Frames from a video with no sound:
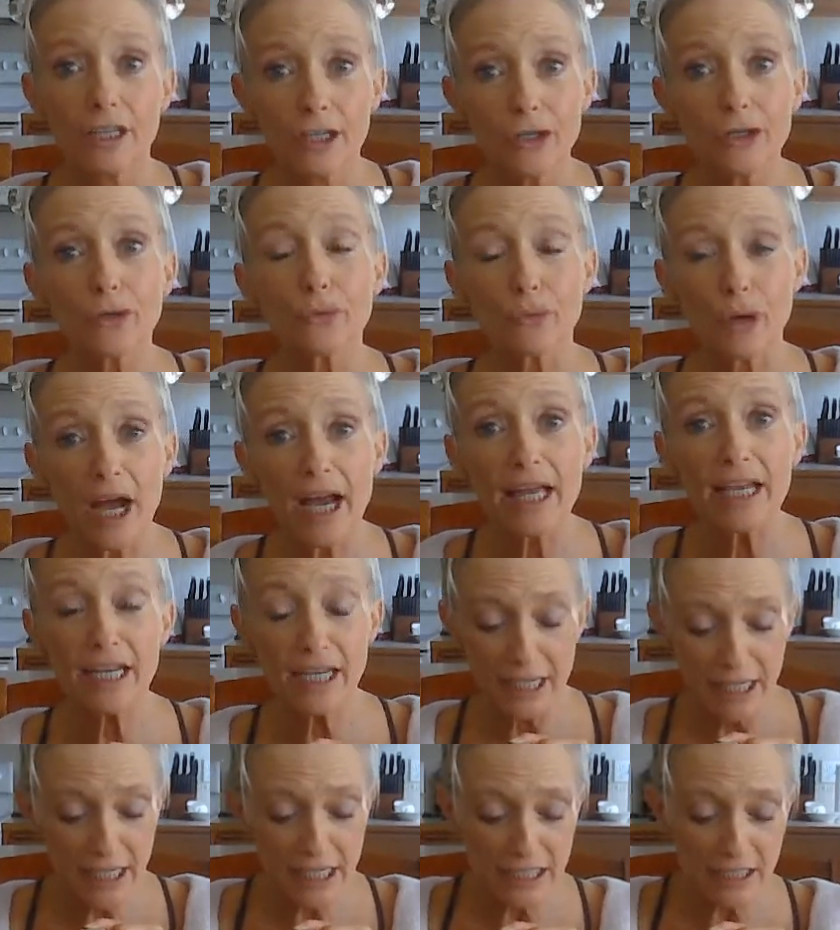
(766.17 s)
You're right,
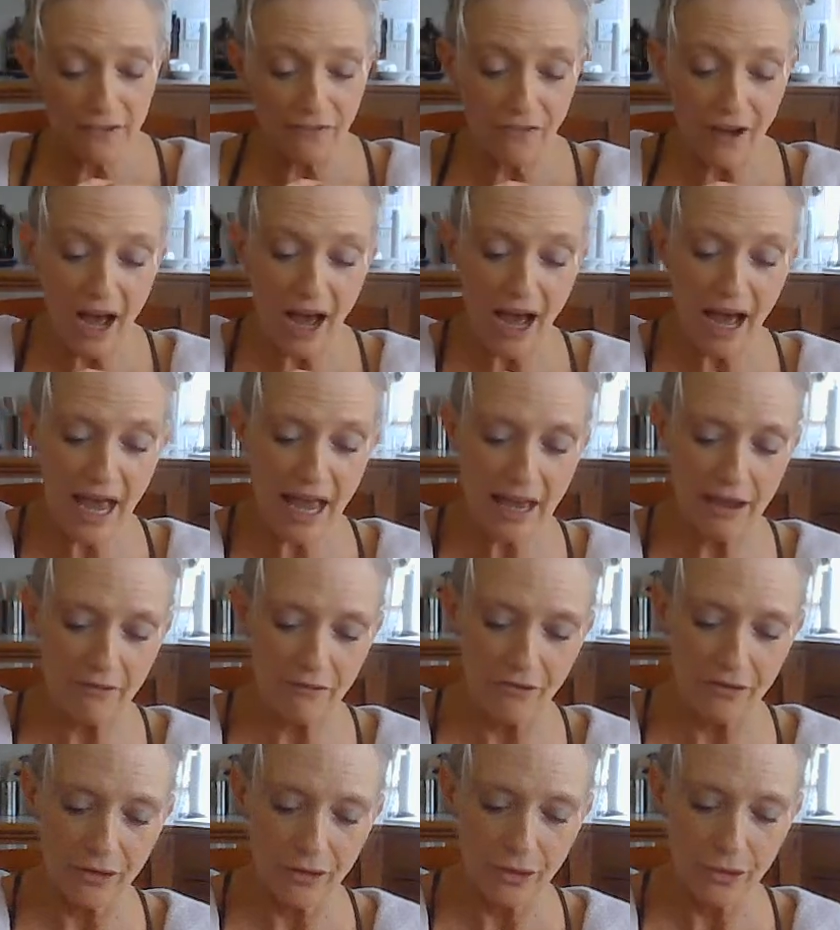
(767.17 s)
it needs
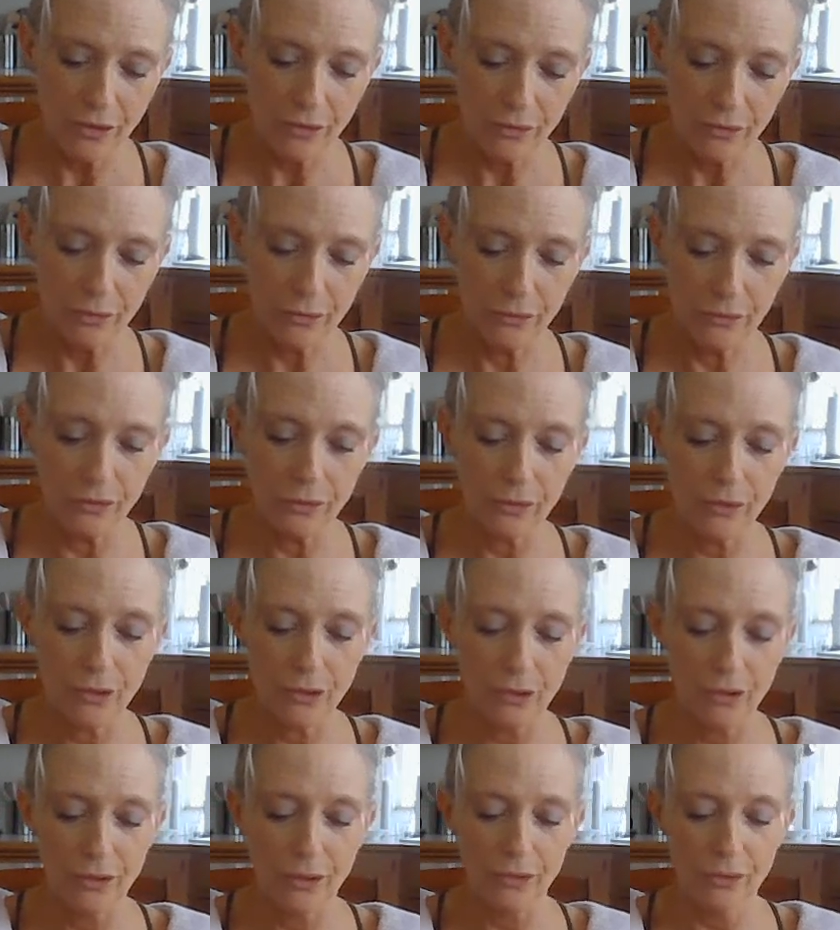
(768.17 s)
5.
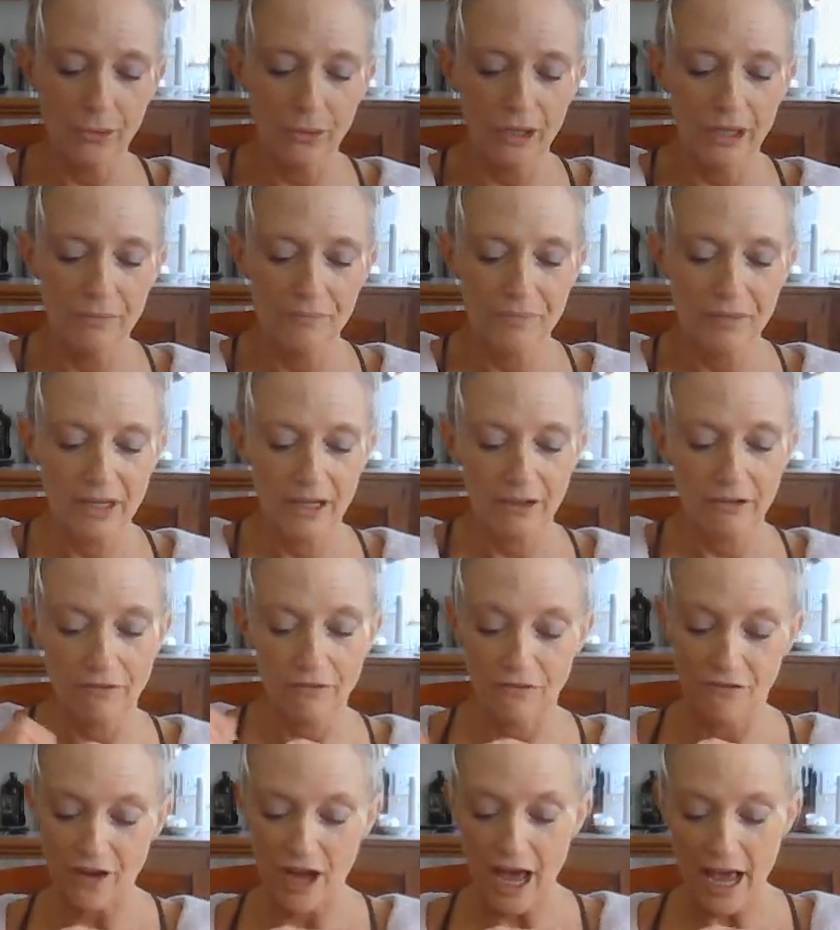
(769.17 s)
Oh,
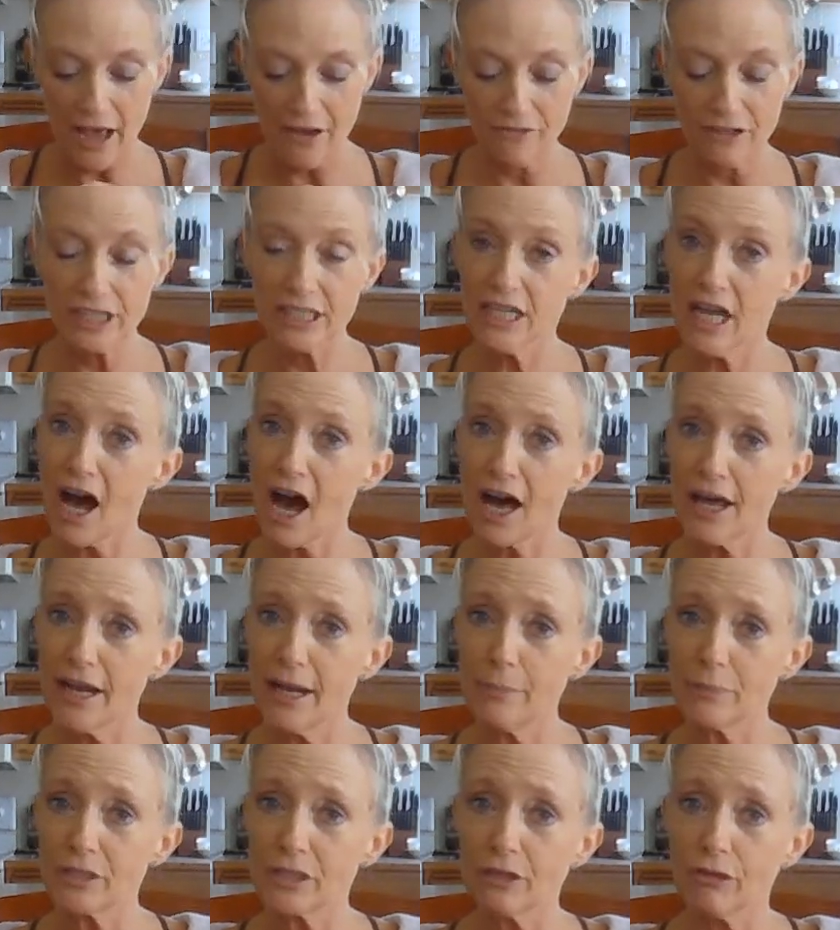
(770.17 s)
5 is caught
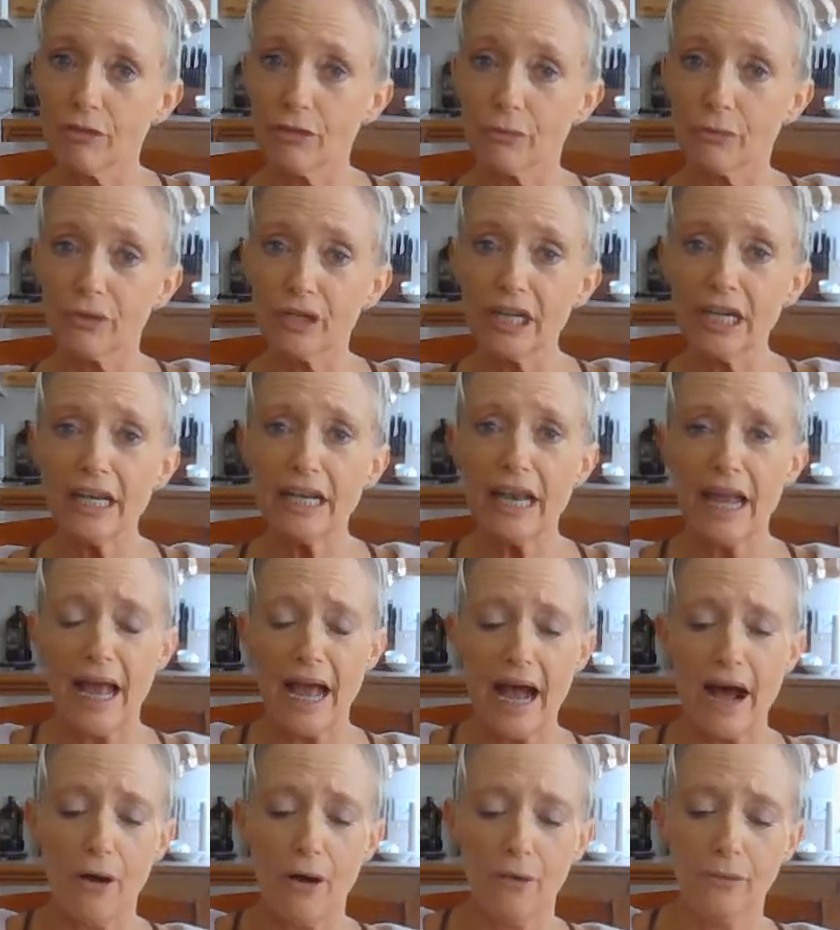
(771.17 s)
up to 3
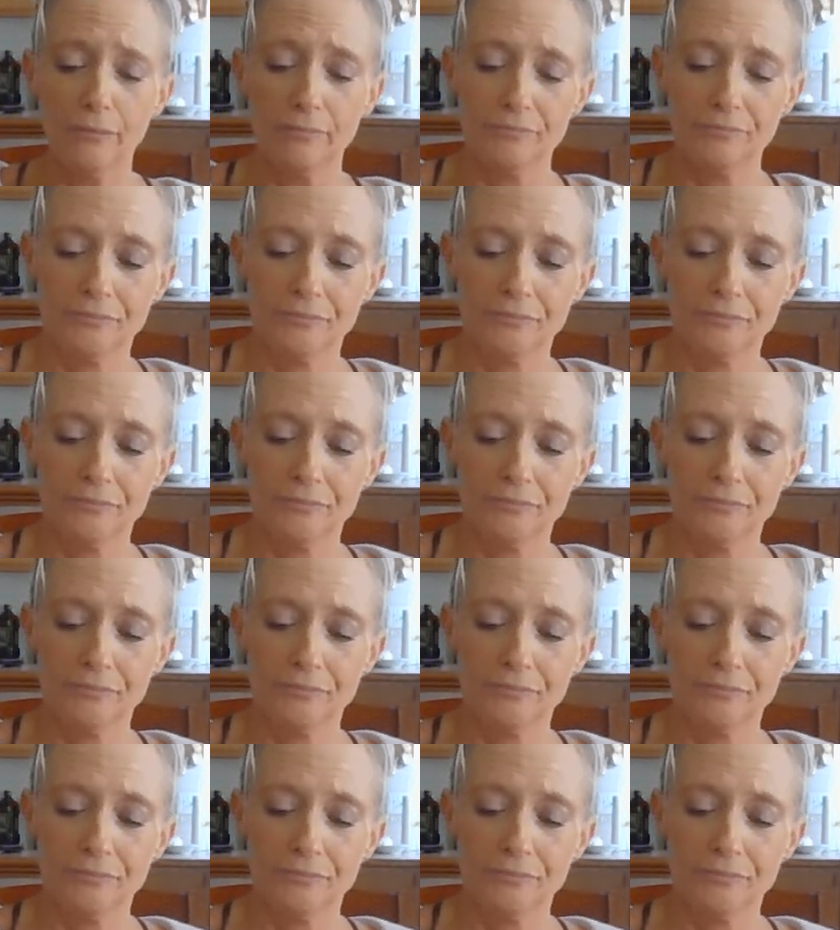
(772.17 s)
now.